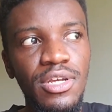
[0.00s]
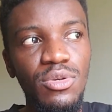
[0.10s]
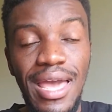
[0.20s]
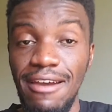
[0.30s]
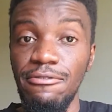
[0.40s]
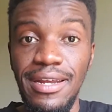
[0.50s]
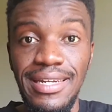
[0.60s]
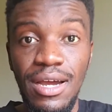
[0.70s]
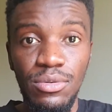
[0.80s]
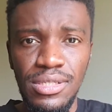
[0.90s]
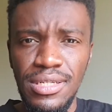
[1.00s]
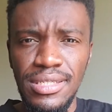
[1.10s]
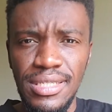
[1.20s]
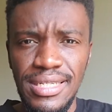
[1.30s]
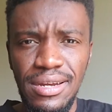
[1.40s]
you have right now doesn't
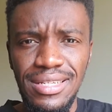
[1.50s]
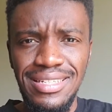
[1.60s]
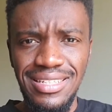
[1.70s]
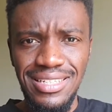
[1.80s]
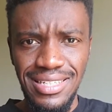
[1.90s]
necessarily need to